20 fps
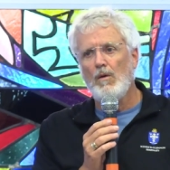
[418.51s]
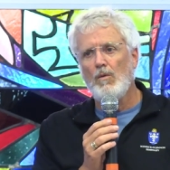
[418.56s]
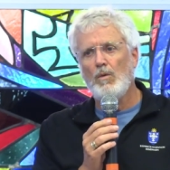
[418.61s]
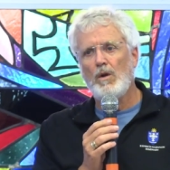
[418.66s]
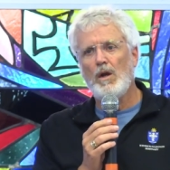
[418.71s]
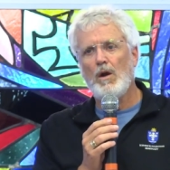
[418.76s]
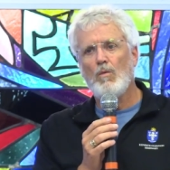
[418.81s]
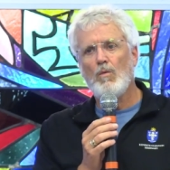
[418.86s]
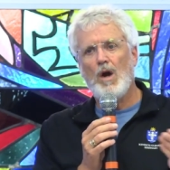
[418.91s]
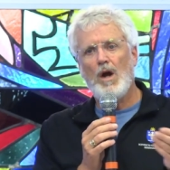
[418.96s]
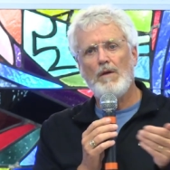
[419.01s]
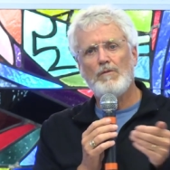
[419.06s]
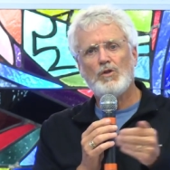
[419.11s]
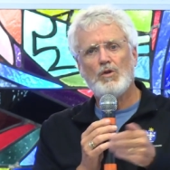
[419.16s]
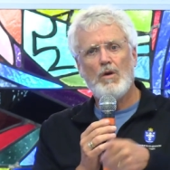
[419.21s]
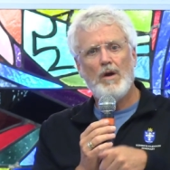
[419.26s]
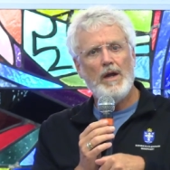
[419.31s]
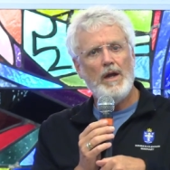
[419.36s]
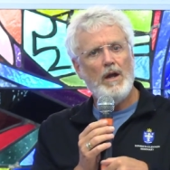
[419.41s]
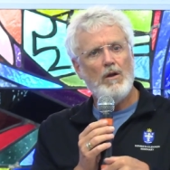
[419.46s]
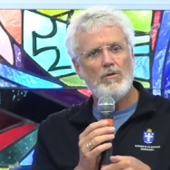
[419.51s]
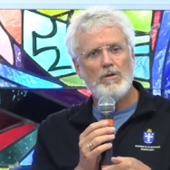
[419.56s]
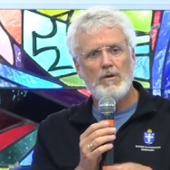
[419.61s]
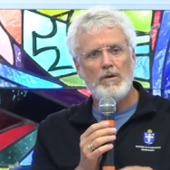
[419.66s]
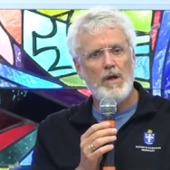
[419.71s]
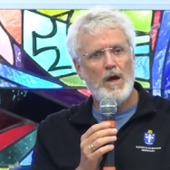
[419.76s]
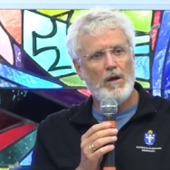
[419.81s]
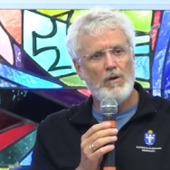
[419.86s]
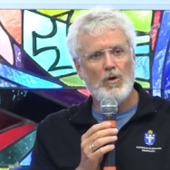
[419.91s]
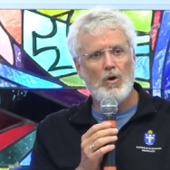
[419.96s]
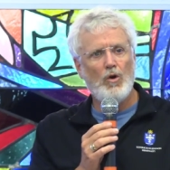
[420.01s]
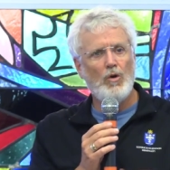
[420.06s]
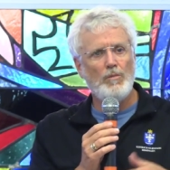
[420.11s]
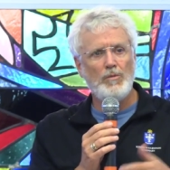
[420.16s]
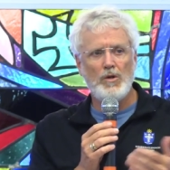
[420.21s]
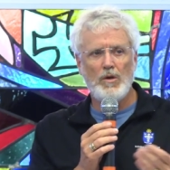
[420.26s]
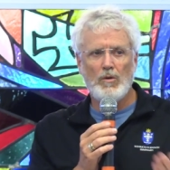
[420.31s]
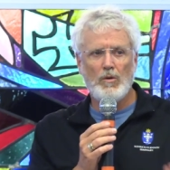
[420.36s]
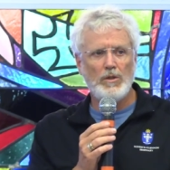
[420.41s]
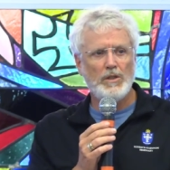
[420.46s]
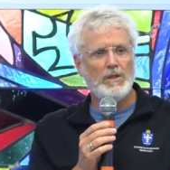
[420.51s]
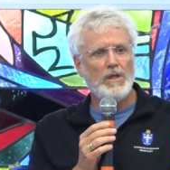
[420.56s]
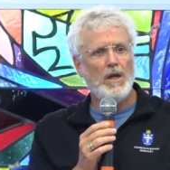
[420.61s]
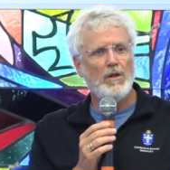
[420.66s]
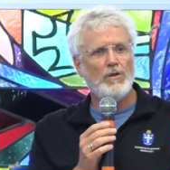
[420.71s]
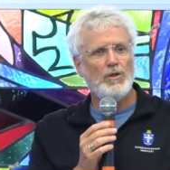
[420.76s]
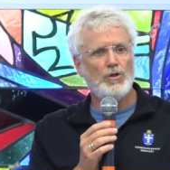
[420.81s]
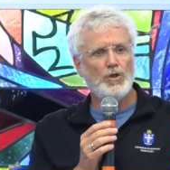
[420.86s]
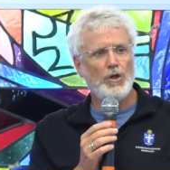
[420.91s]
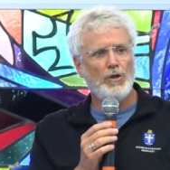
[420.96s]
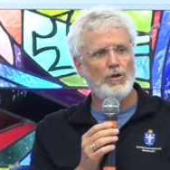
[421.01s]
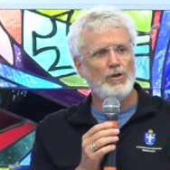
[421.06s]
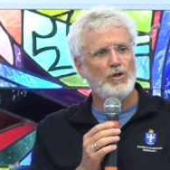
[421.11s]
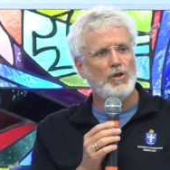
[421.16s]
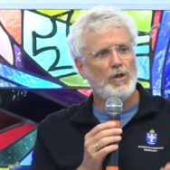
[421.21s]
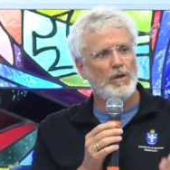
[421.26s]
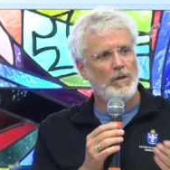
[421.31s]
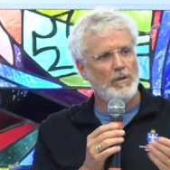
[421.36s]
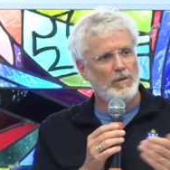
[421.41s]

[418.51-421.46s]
When our wives cry out, You're not home, you're always at the church,